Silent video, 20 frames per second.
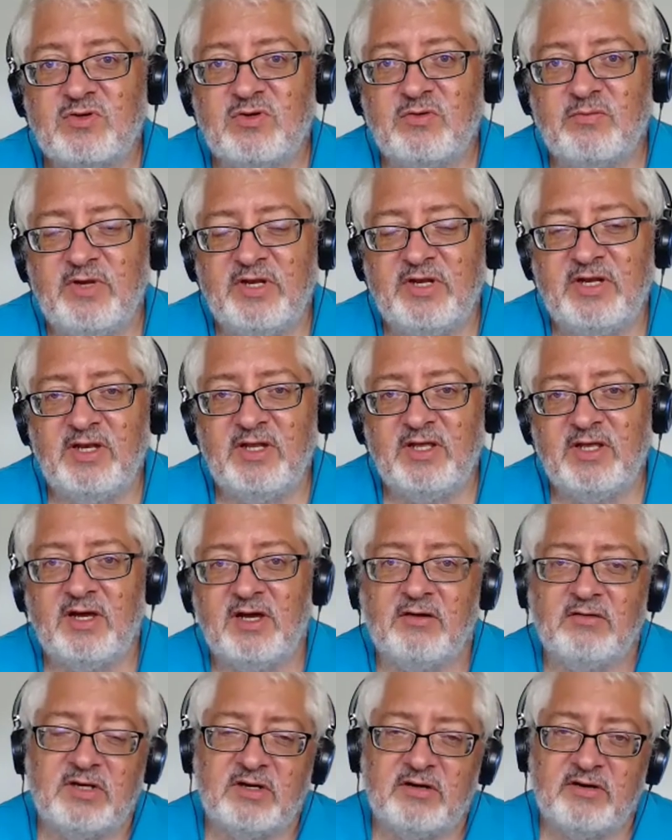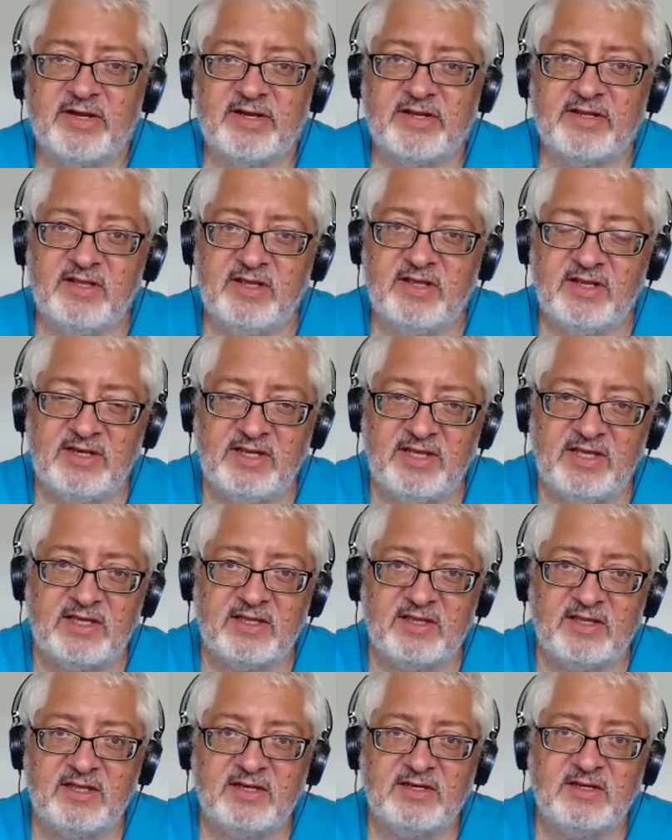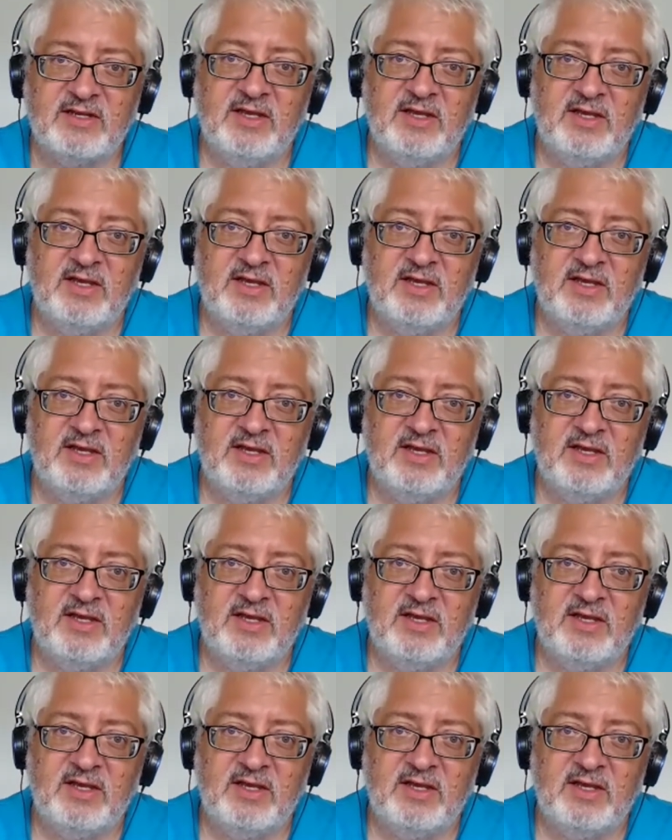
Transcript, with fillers: completely counteract the idea that